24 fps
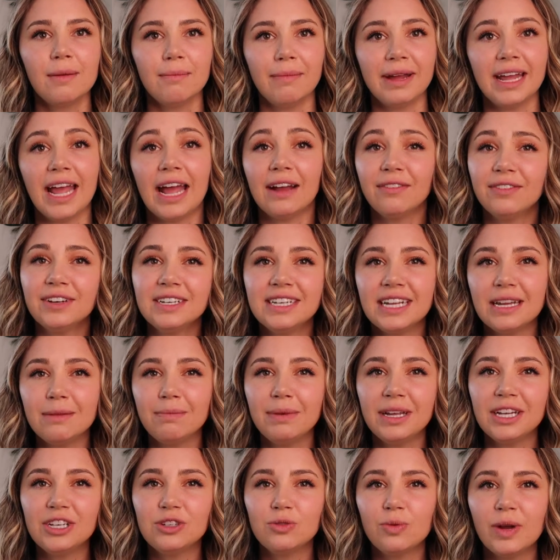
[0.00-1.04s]
my everyday
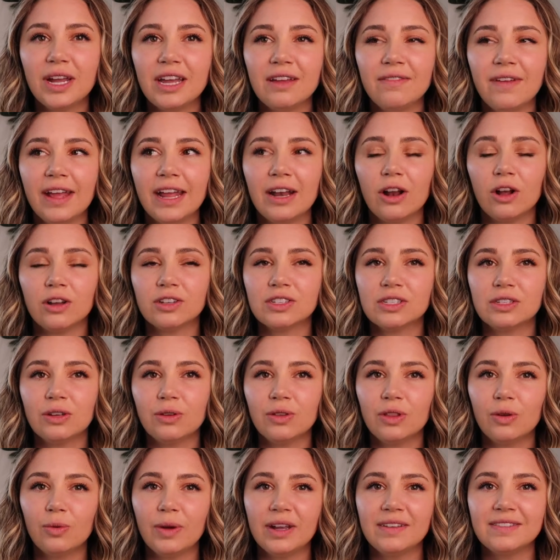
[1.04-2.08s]
beach wave and
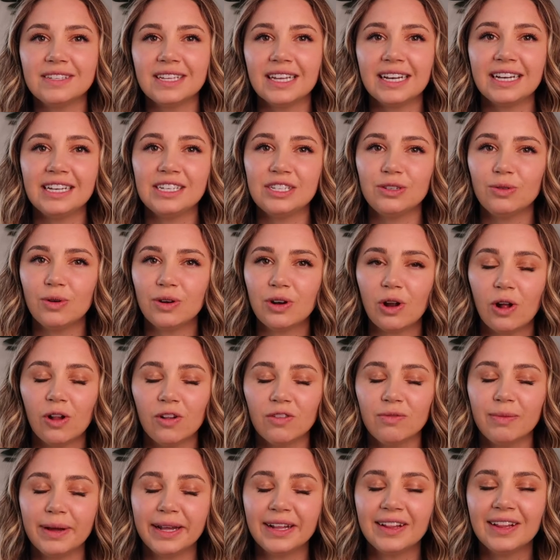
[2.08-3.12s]
also the waves that I do on all
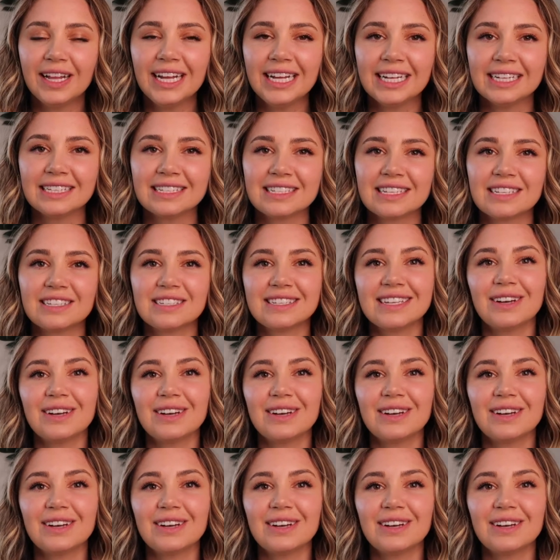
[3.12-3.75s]
of my clients.